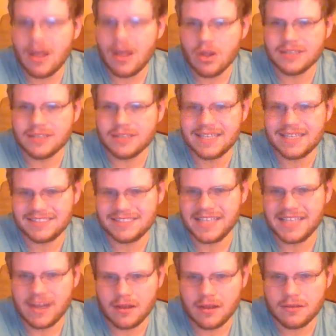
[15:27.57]
it takes to
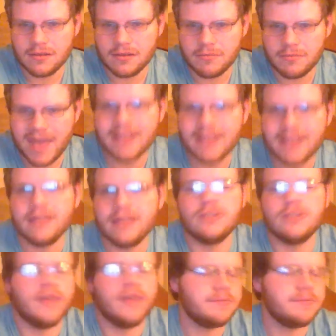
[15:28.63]
get back to Illinois.